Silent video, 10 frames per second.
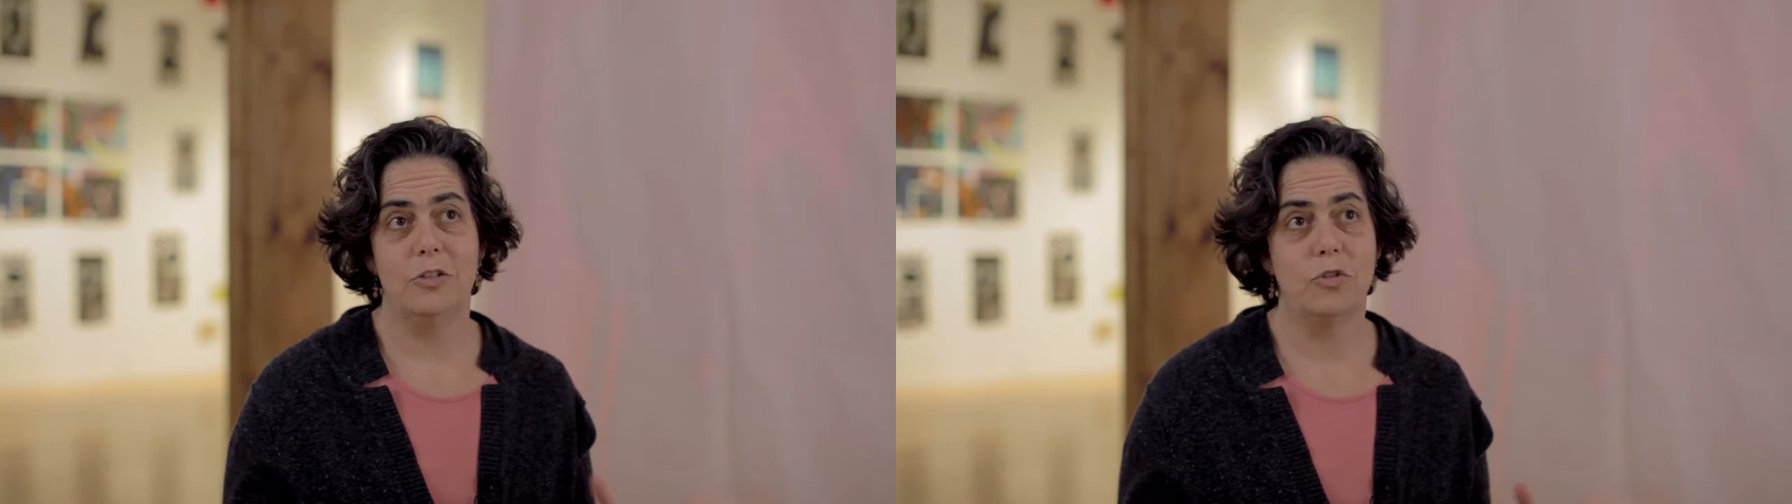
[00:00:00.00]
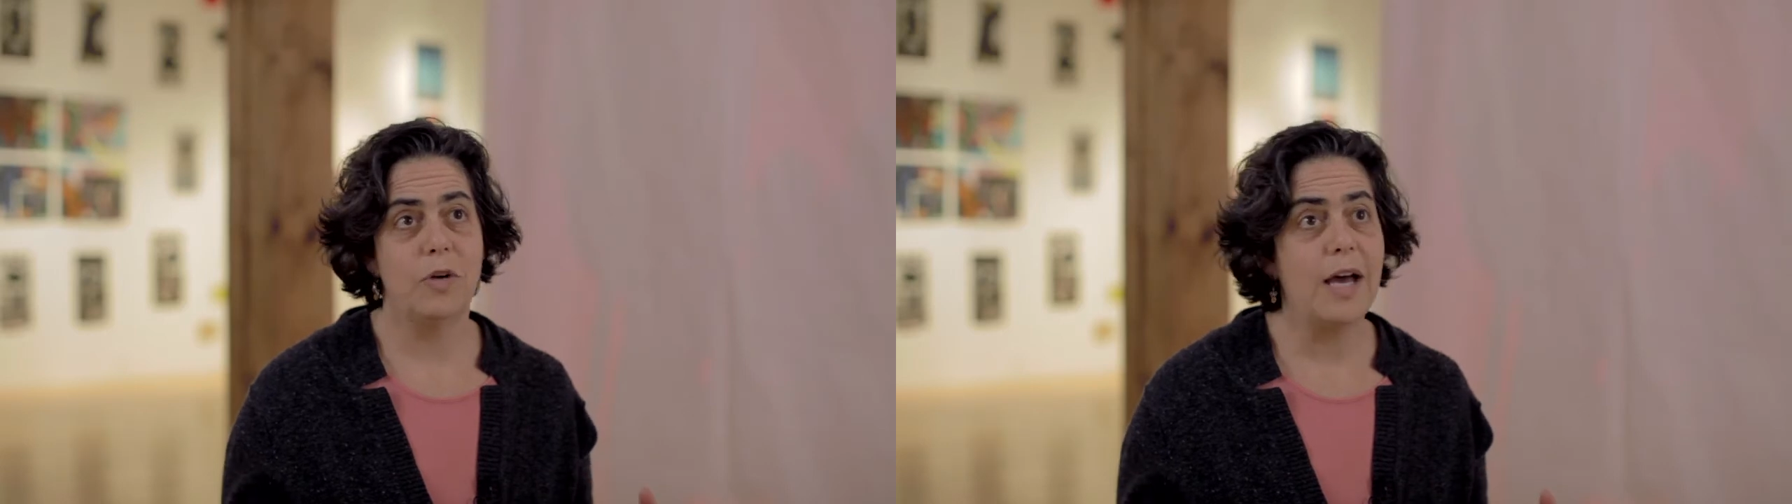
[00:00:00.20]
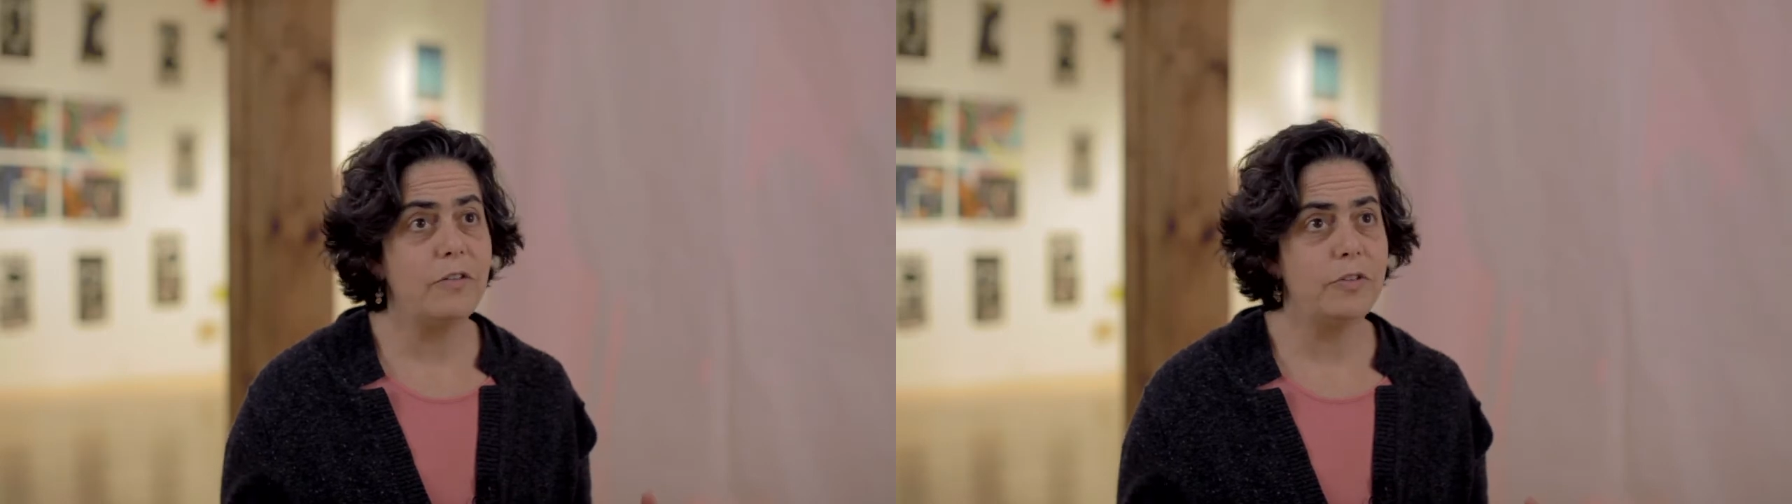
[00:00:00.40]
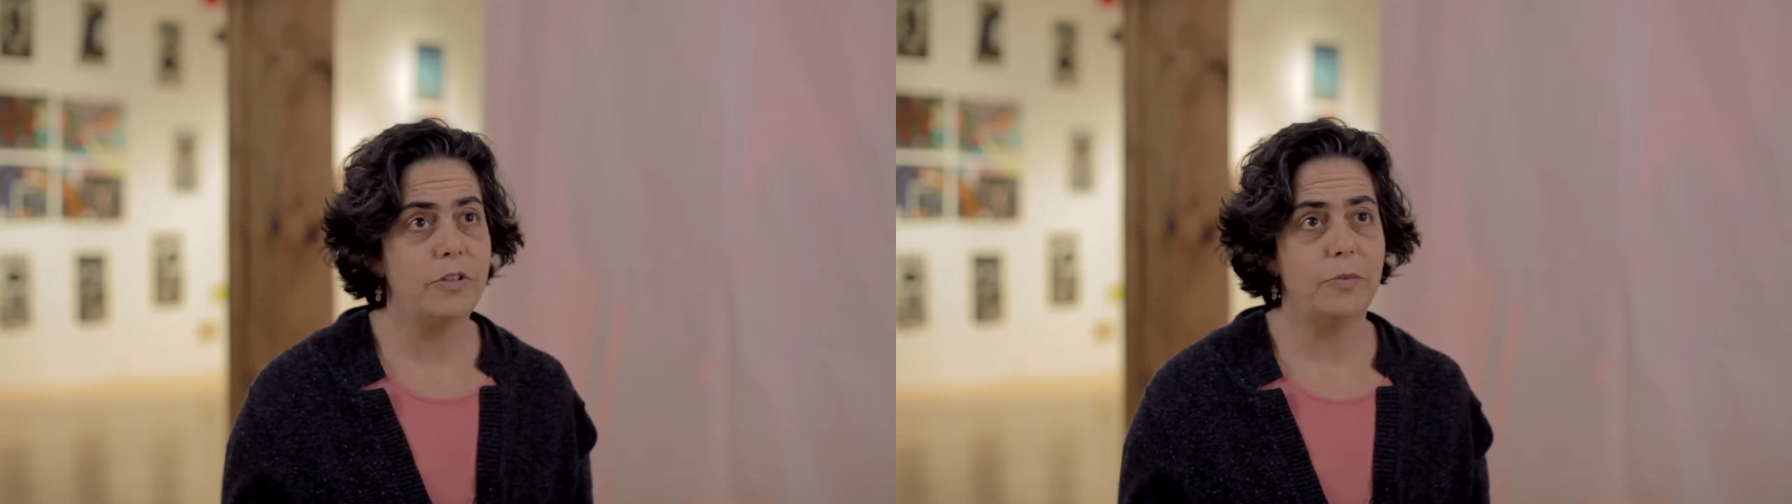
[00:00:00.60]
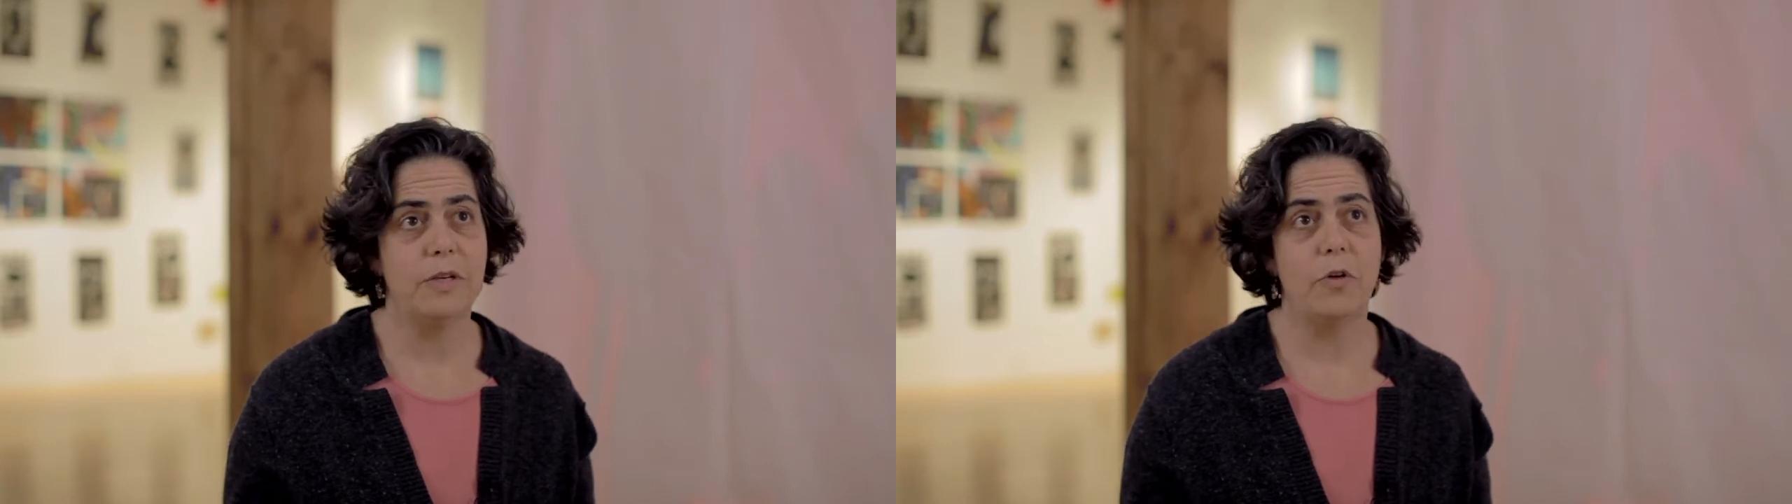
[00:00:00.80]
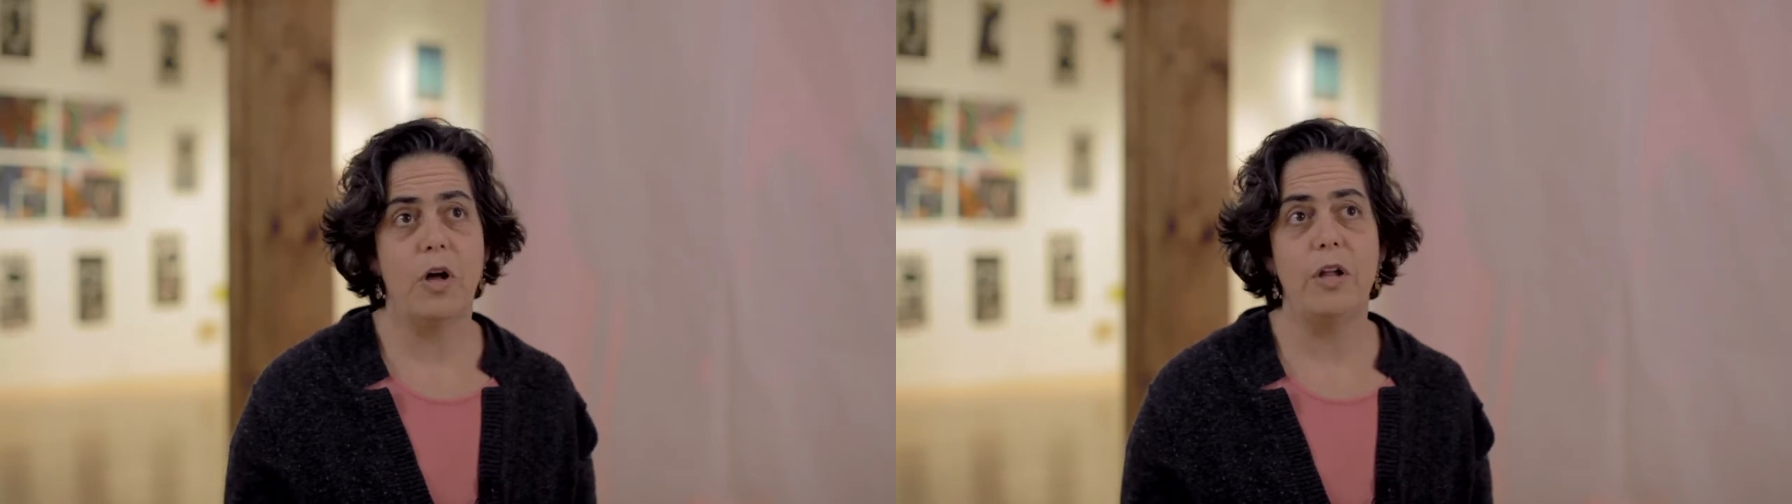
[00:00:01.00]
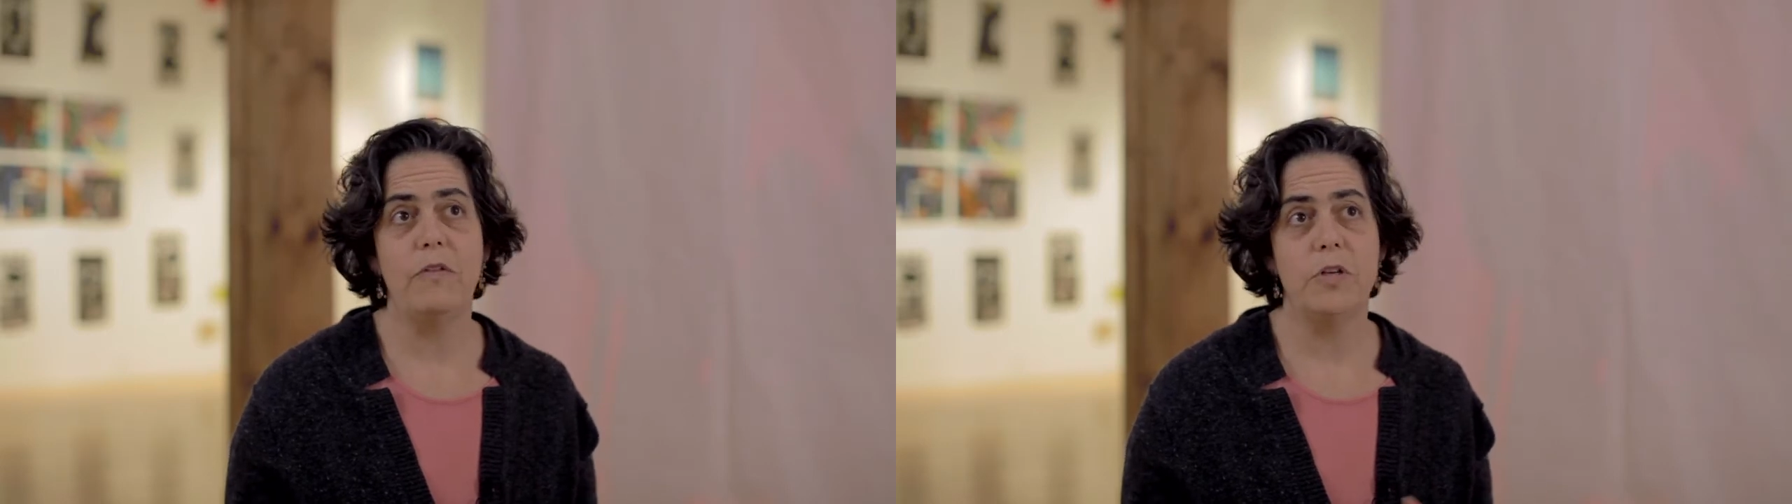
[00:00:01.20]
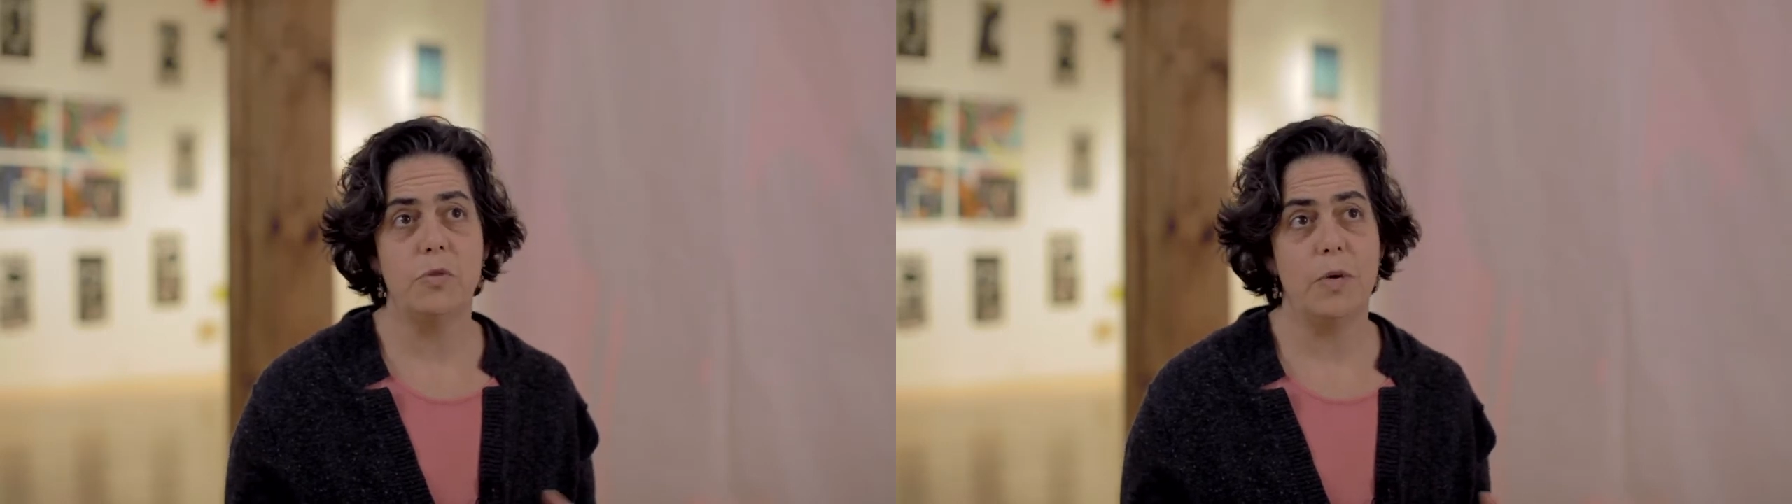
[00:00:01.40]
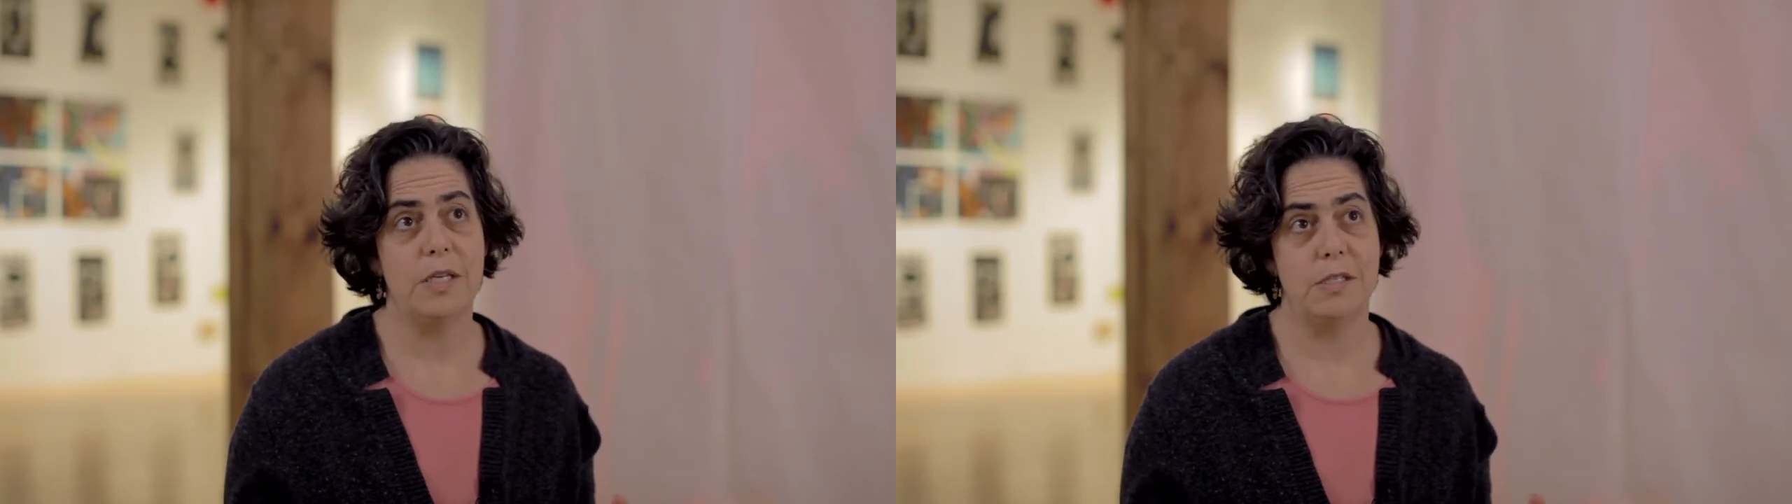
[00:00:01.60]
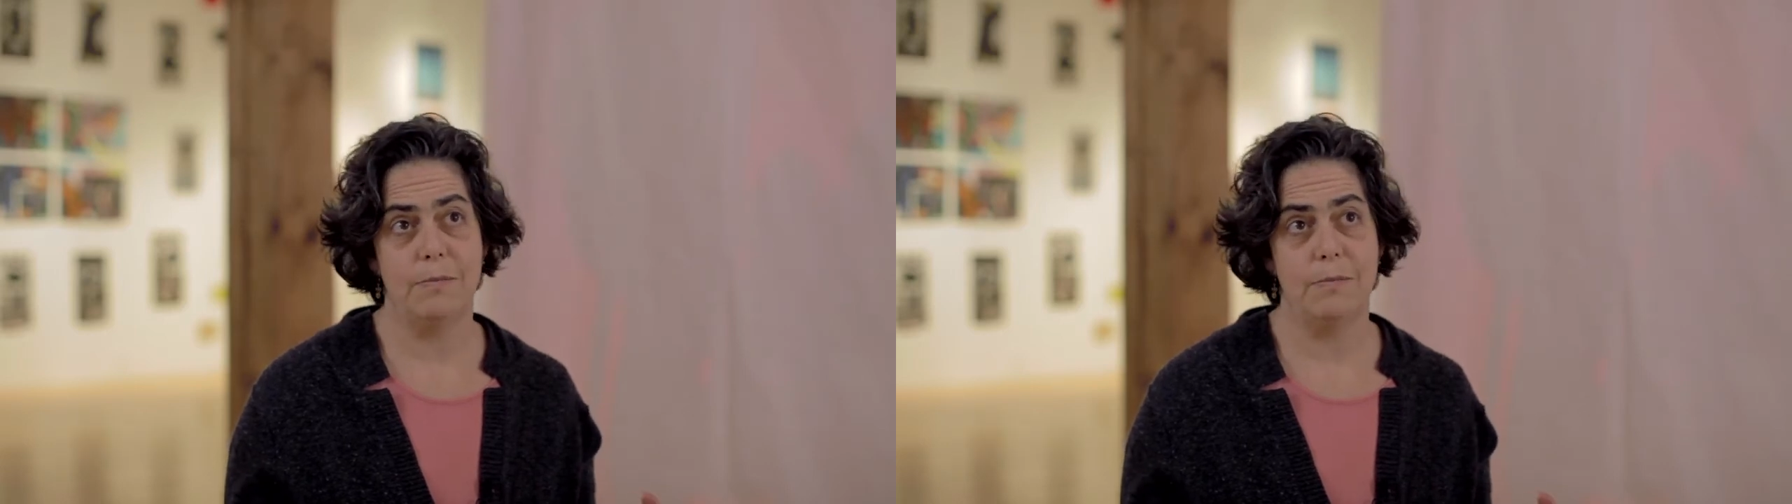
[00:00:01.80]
travel, we have all of these ways